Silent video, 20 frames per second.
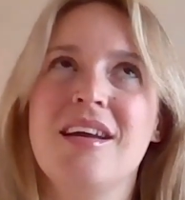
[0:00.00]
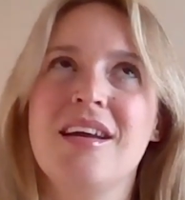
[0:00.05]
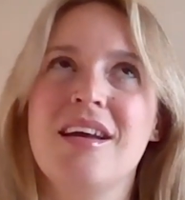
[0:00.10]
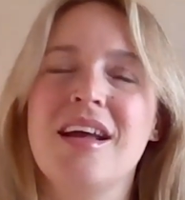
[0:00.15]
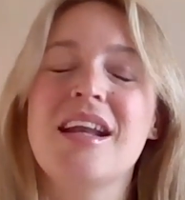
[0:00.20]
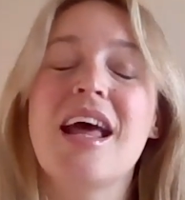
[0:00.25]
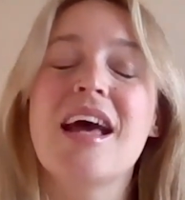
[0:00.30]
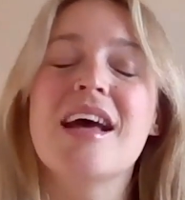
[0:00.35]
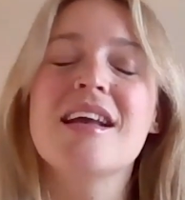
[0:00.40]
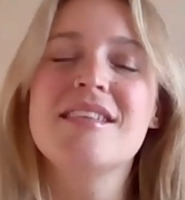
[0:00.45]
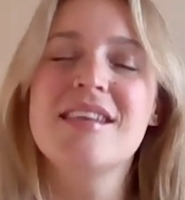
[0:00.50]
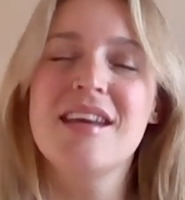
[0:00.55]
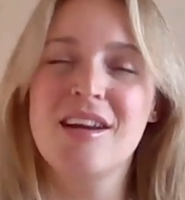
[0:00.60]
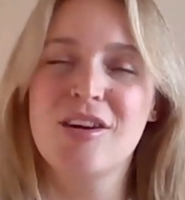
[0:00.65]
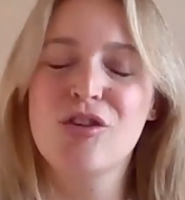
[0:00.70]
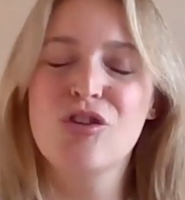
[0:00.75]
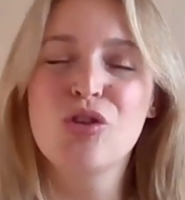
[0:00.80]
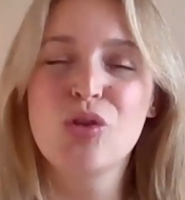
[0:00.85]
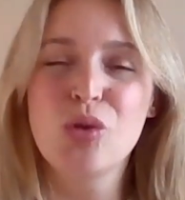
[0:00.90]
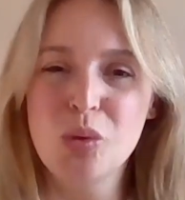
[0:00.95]
An
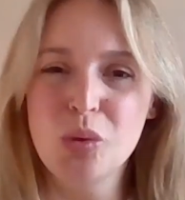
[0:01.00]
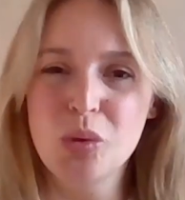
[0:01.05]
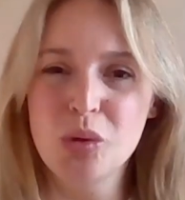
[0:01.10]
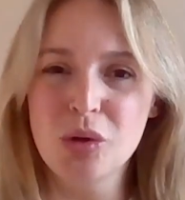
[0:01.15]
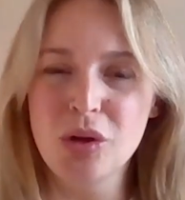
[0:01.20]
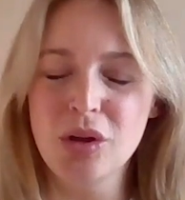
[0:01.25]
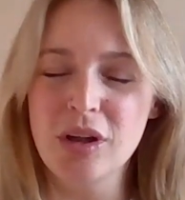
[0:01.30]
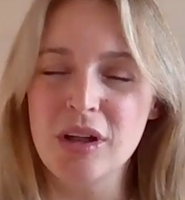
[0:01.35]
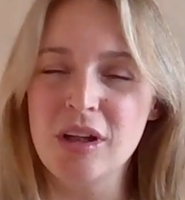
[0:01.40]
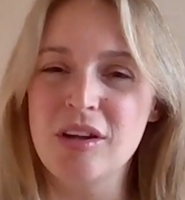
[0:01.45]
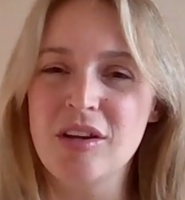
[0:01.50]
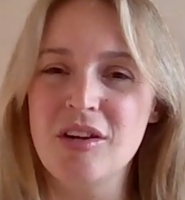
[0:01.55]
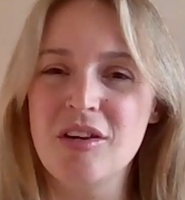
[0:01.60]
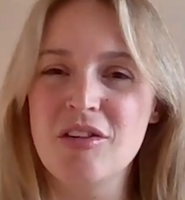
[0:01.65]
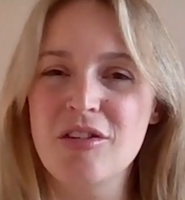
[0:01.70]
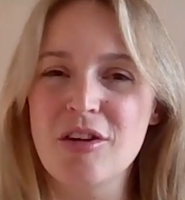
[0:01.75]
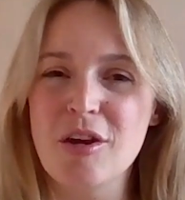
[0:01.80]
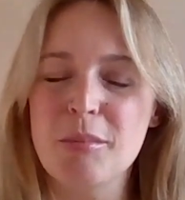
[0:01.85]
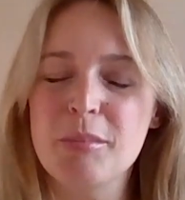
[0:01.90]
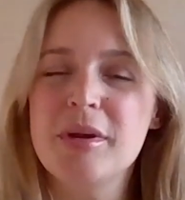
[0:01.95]
EdTech tool
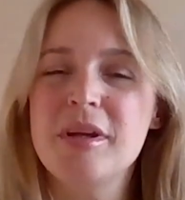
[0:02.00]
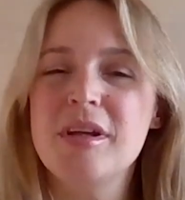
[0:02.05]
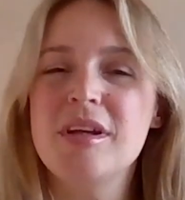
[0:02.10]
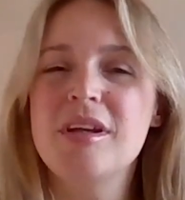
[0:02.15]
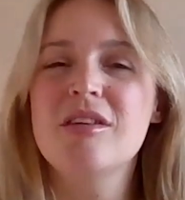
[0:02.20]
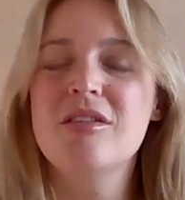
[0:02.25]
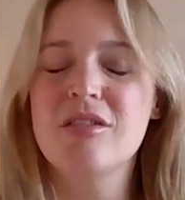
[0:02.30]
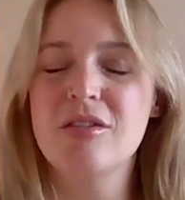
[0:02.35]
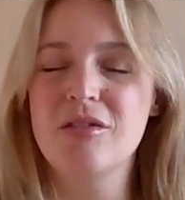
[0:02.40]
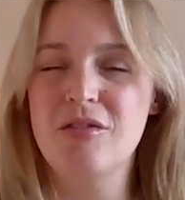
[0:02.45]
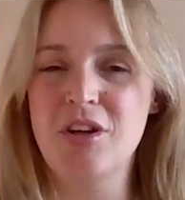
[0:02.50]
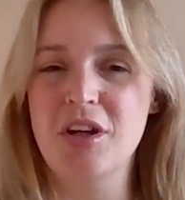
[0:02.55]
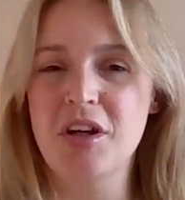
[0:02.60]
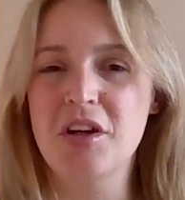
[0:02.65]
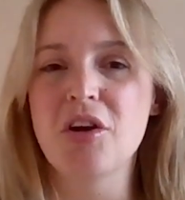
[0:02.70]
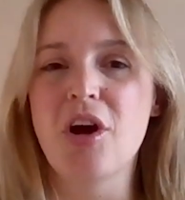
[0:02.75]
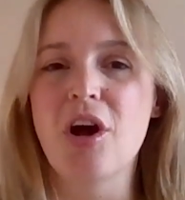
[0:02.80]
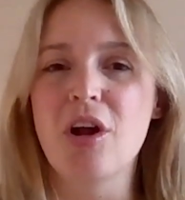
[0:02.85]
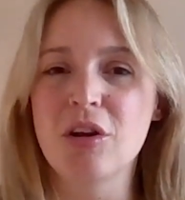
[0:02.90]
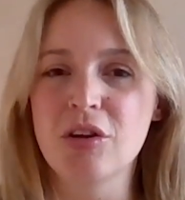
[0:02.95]
is a piece of
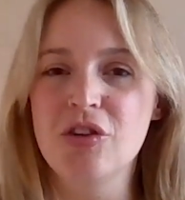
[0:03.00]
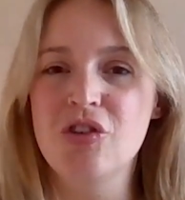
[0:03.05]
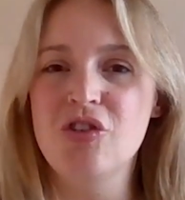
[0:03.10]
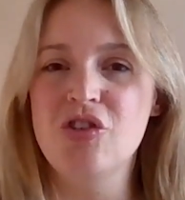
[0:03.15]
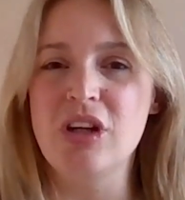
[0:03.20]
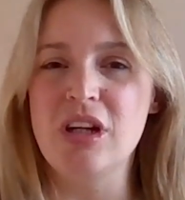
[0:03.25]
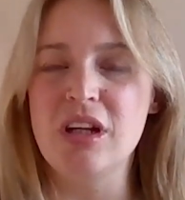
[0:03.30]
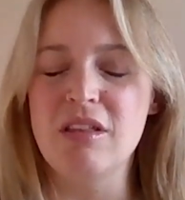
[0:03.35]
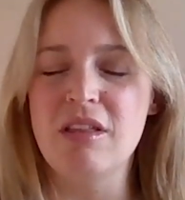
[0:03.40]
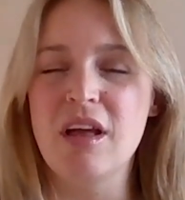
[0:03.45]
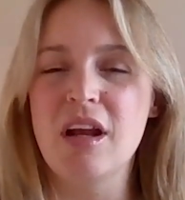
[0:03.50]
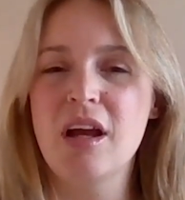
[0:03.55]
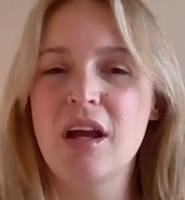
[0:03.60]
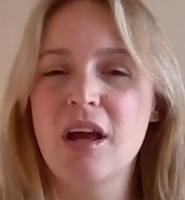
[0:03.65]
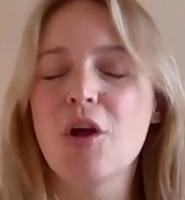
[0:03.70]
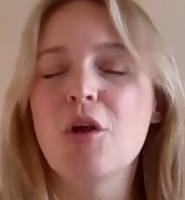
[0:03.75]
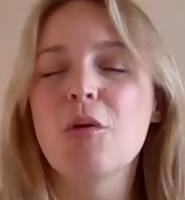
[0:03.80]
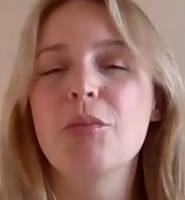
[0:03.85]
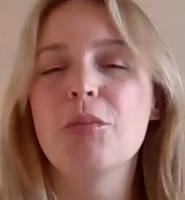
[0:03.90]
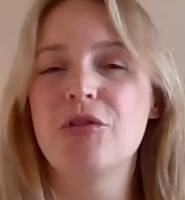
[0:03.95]
technology that
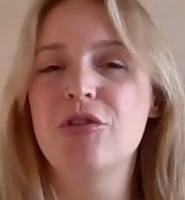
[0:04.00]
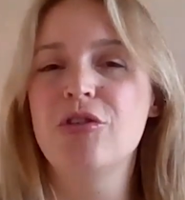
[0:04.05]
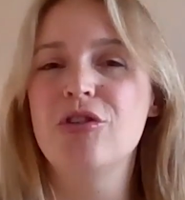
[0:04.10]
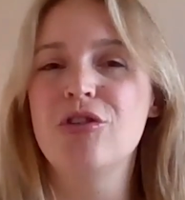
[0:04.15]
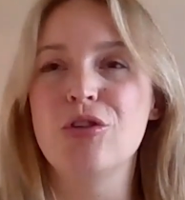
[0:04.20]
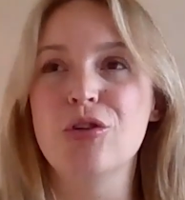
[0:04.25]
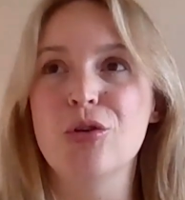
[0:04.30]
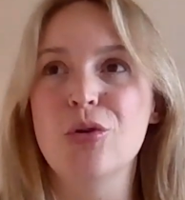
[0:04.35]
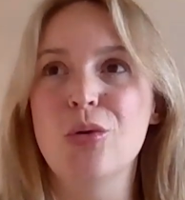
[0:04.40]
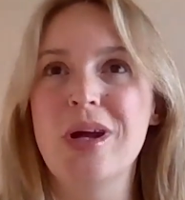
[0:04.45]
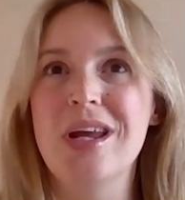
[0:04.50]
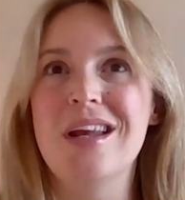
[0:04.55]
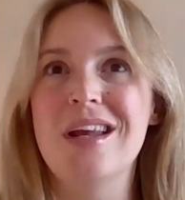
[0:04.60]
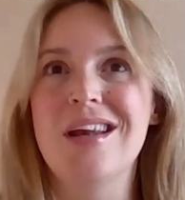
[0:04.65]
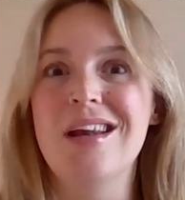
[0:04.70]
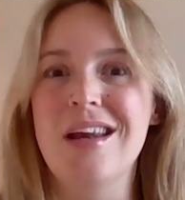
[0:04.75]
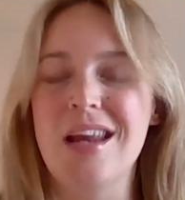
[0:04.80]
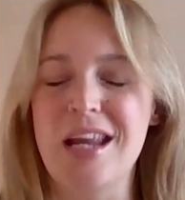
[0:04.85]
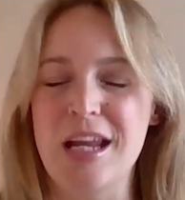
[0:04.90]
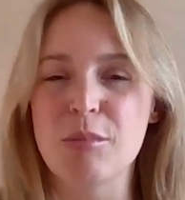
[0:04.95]
helps to
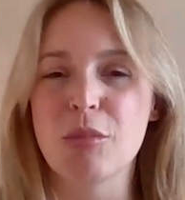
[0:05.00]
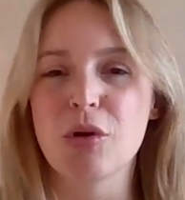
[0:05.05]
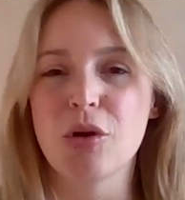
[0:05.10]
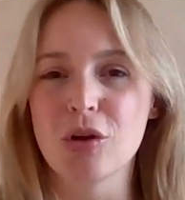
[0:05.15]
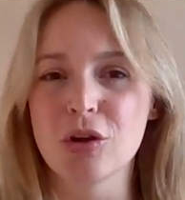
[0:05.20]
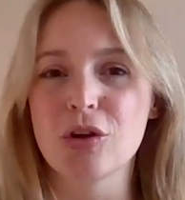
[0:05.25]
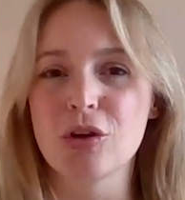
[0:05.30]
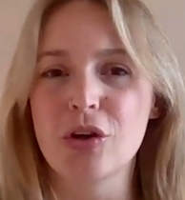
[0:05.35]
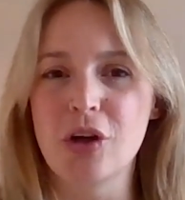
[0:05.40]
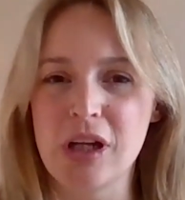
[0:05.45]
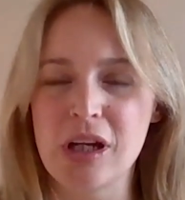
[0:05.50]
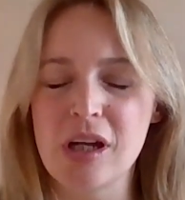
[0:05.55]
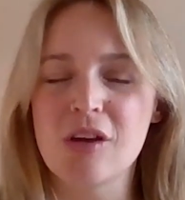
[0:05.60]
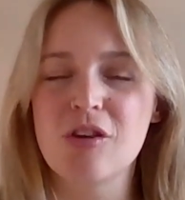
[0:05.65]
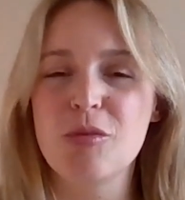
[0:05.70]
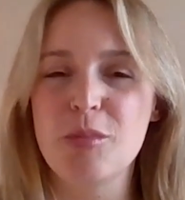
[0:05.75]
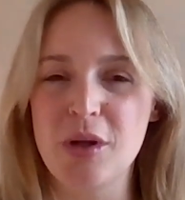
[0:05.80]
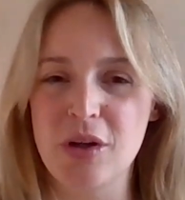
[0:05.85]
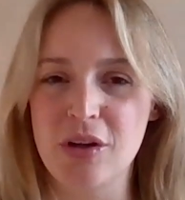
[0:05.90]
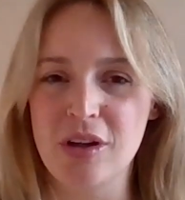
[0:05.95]
enable learning
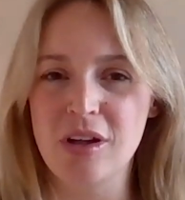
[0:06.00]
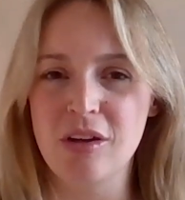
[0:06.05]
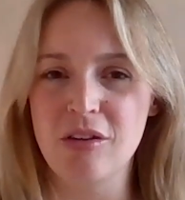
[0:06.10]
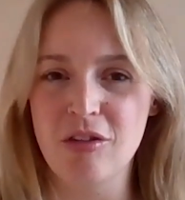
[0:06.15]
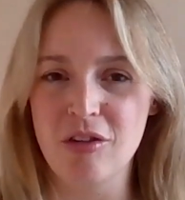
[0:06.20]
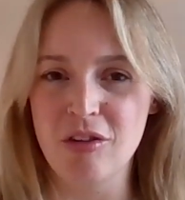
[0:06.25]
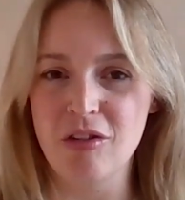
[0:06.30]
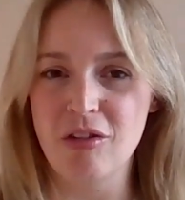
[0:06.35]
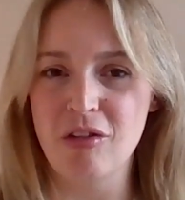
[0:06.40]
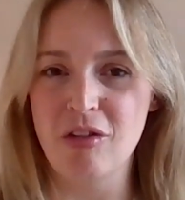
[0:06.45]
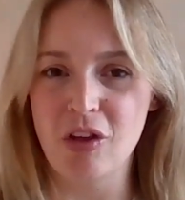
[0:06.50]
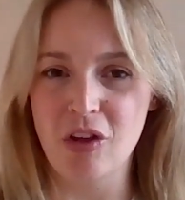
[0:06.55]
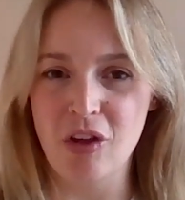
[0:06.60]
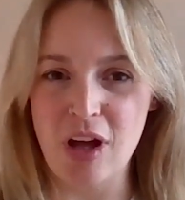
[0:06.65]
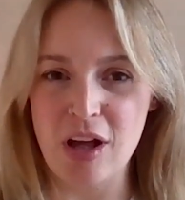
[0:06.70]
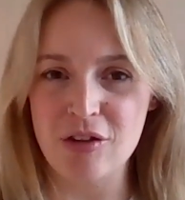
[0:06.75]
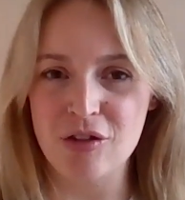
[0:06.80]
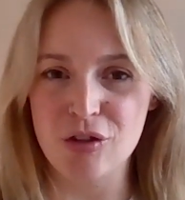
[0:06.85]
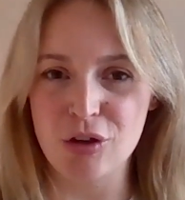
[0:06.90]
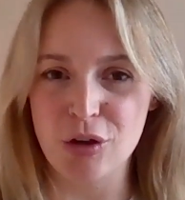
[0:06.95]
experiences in the
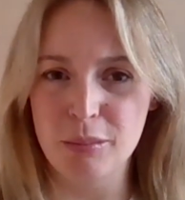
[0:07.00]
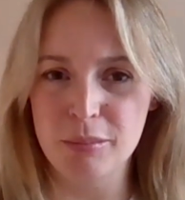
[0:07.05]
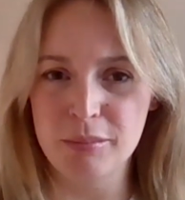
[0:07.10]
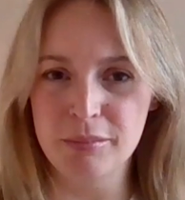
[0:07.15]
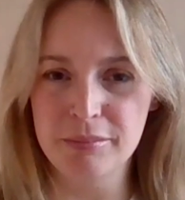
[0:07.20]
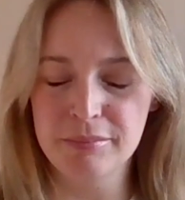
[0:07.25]
classroom.